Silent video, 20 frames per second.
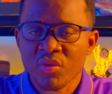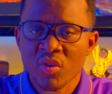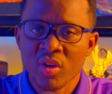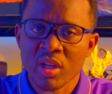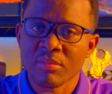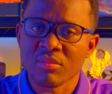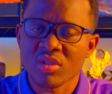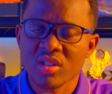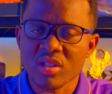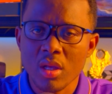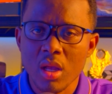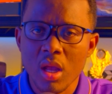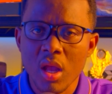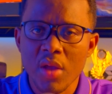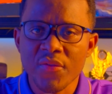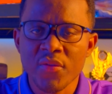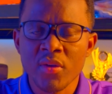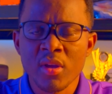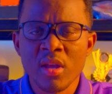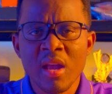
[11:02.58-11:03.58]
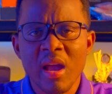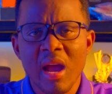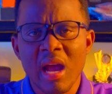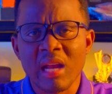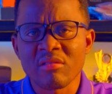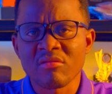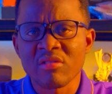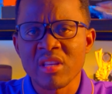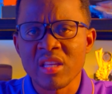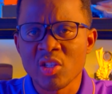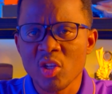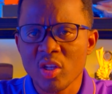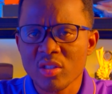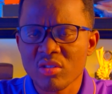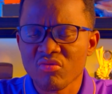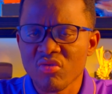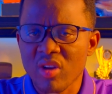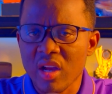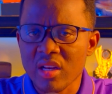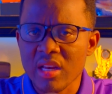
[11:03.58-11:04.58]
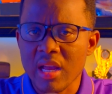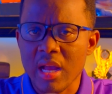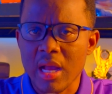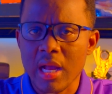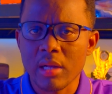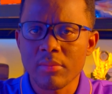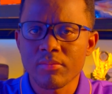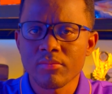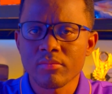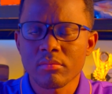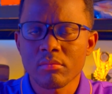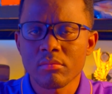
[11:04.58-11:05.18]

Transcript: for himself. And he just rather